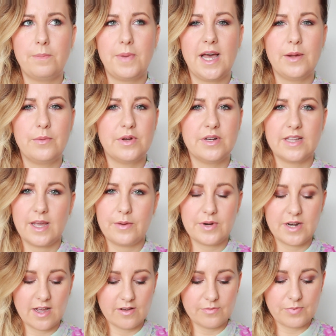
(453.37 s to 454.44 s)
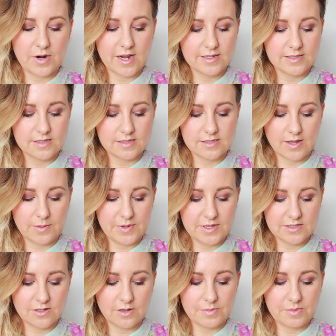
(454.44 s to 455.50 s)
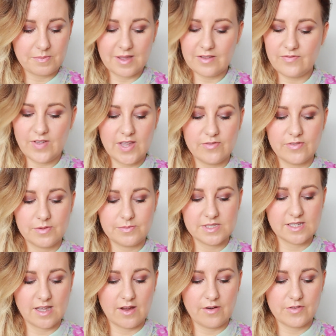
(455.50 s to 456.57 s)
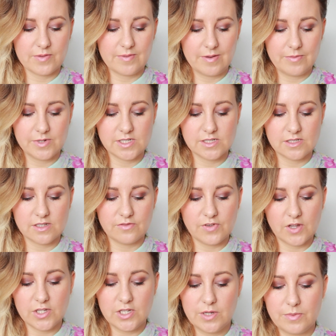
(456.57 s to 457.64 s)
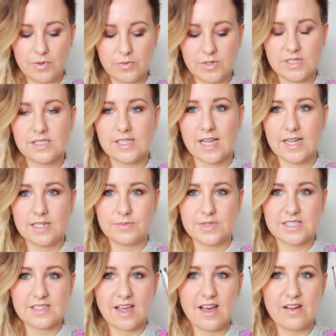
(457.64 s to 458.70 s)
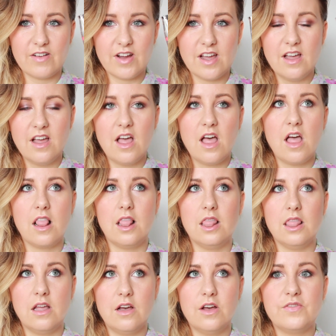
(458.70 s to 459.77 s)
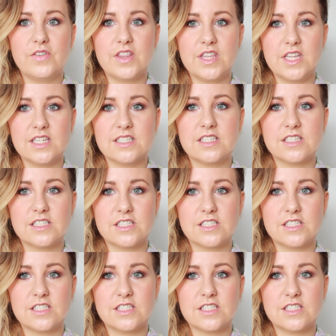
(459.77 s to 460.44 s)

buy one get one half price, so I picked up my favourite mascara of the moment, which is the Volume One Second Mascara. Love this